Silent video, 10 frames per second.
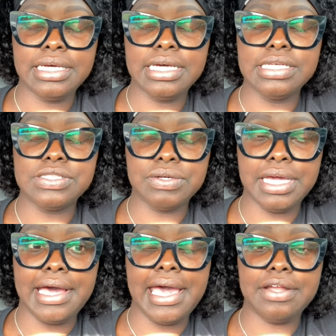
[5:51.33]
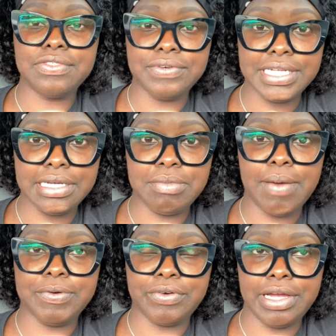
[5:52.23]
And so, yeah, I had a three D
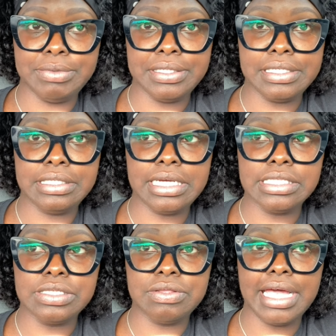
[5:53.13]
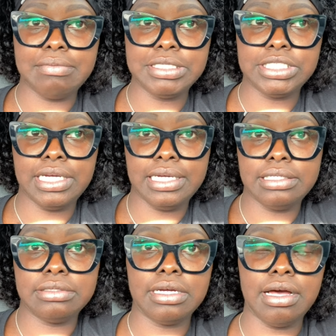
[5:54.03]
mammogram done. And so that
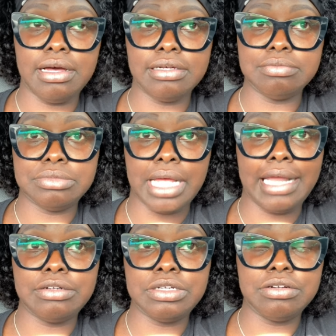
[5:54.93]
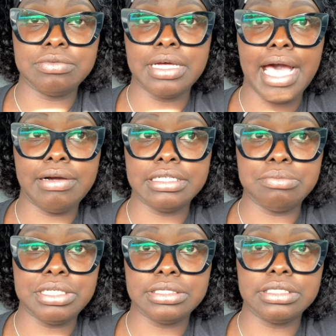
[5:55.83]
machine, um, I don't know how it
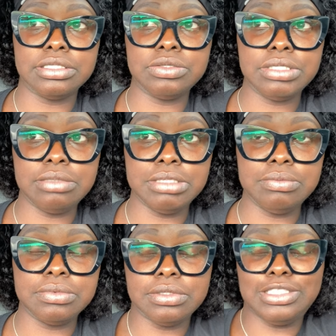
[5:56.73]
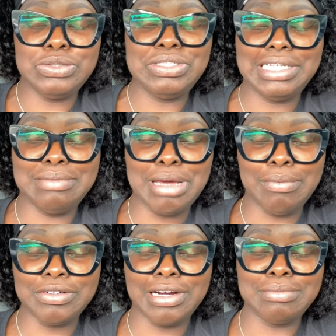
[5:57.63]
compares to the two D, two D
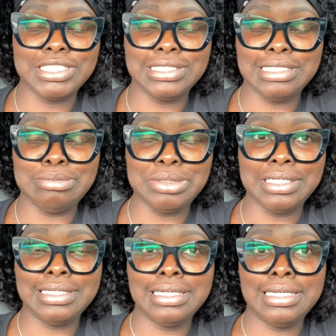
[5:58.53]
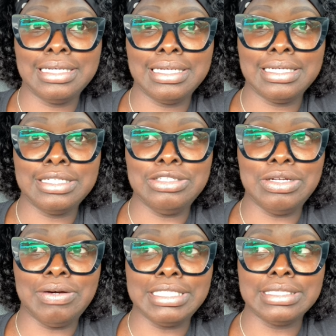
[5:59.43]
mammogram machine, but, you
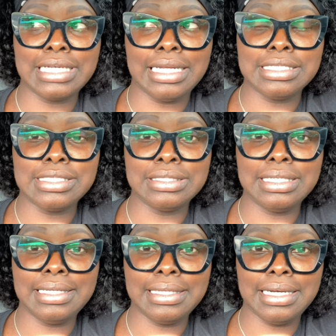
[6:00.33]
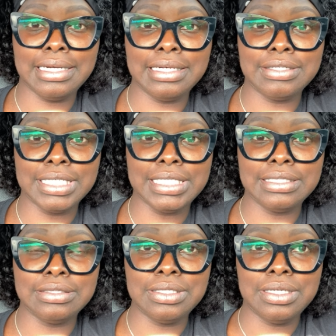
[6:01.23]
know, I just kind of stood in there and,